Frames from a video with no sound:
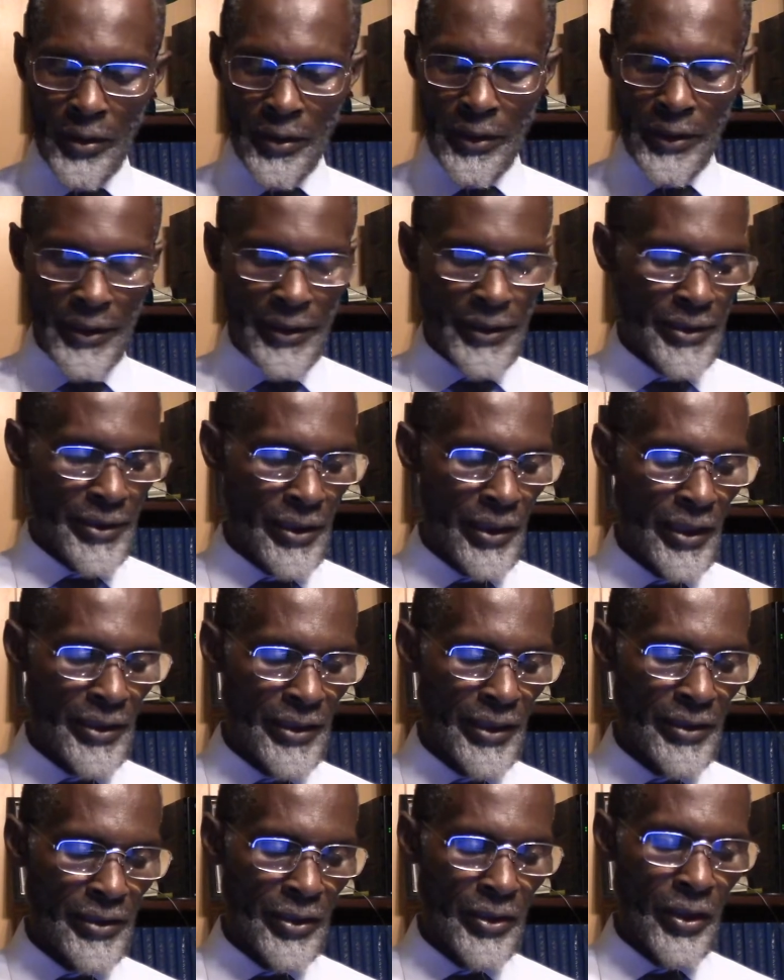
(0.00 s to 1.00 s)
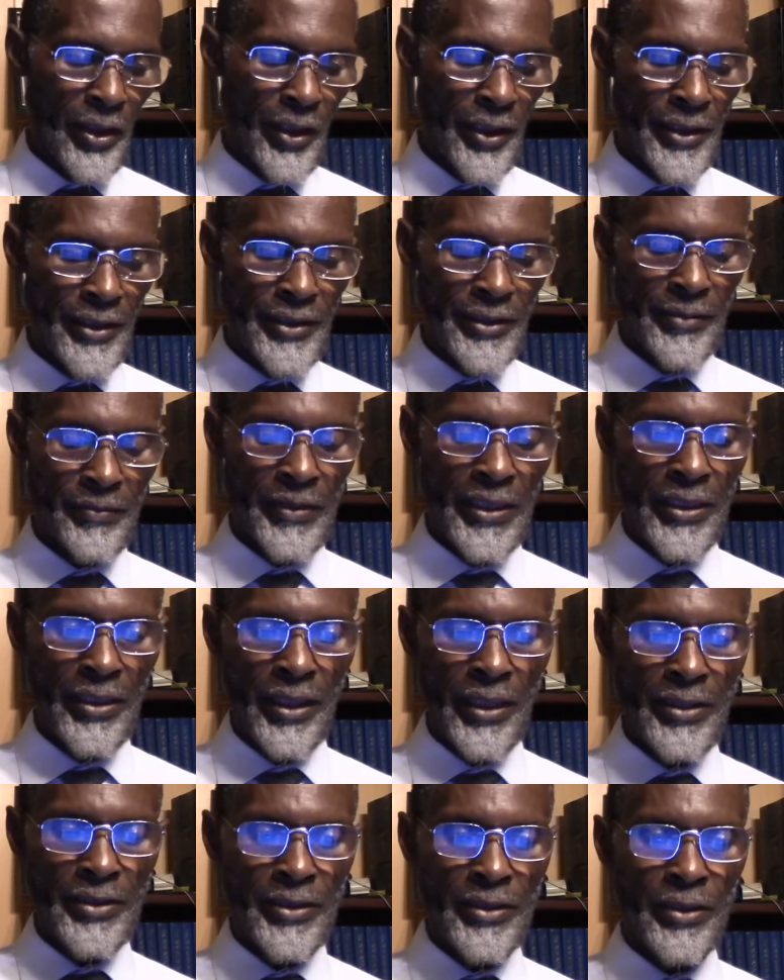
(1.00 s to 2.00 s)
it is not encouraged
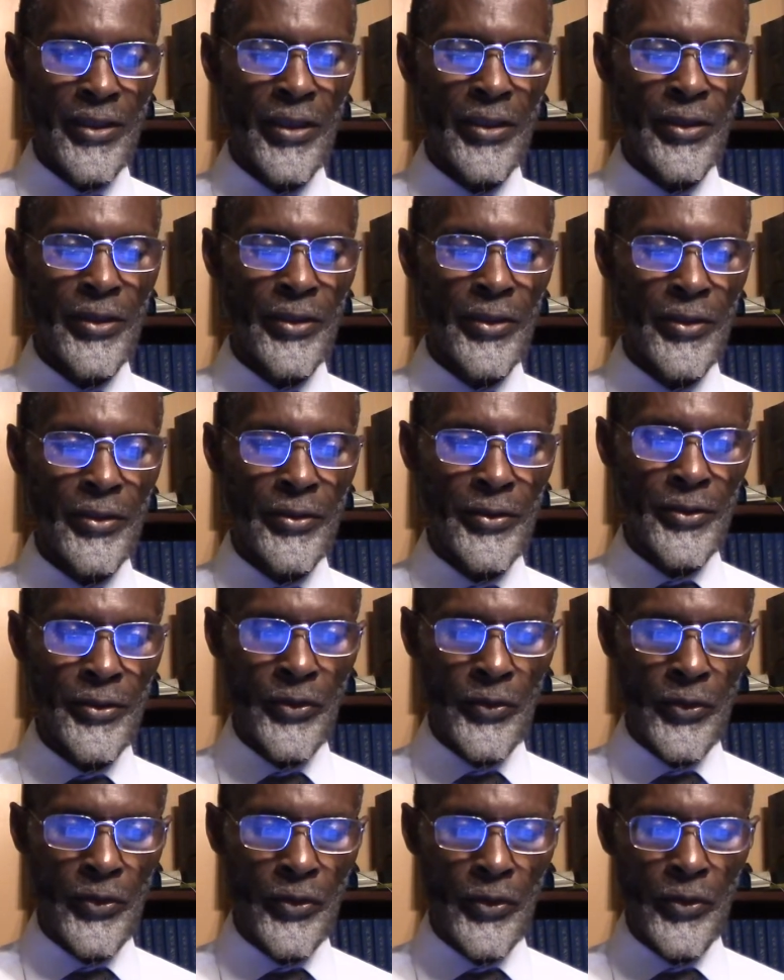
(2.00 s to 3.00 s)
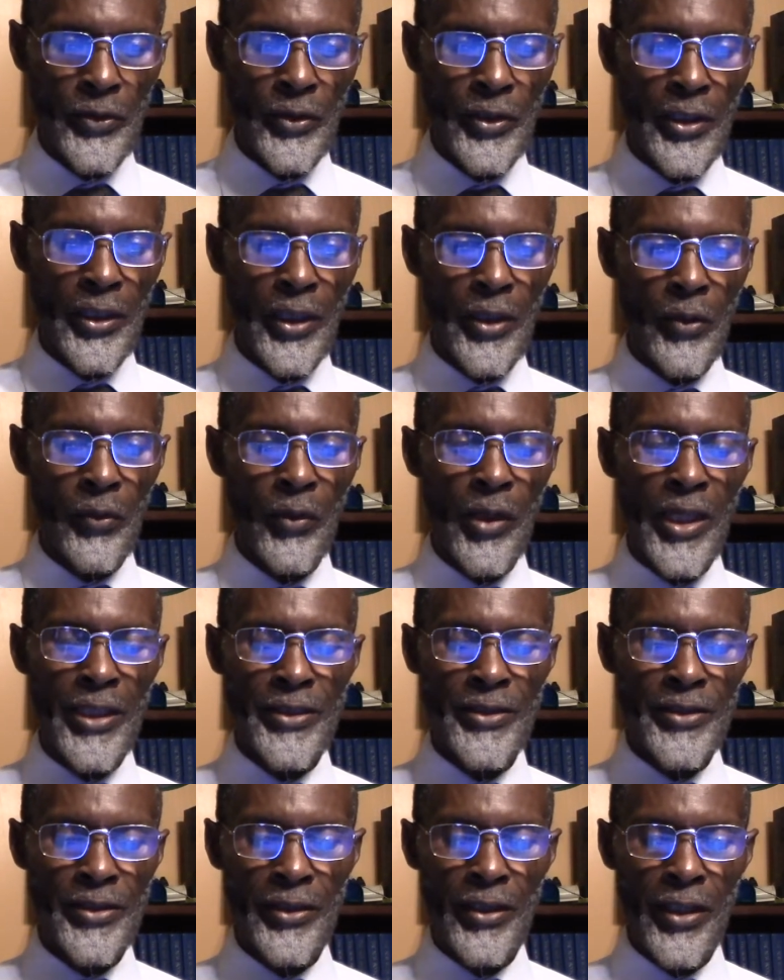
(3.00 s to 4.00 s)
because you,
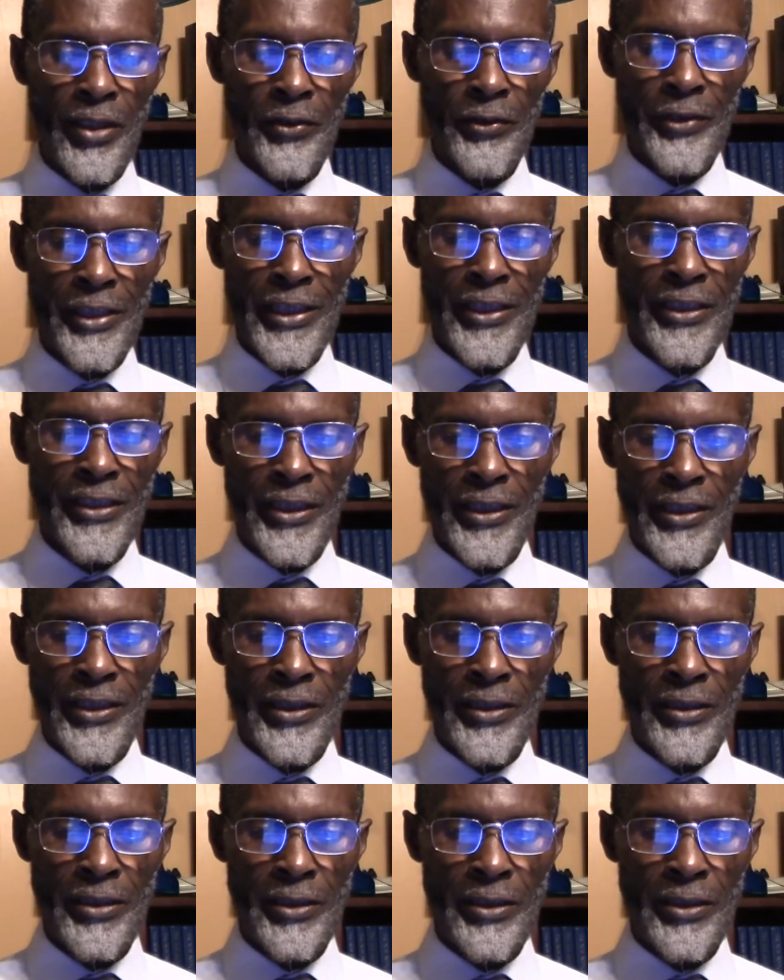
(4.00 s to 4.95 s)
once you're reading,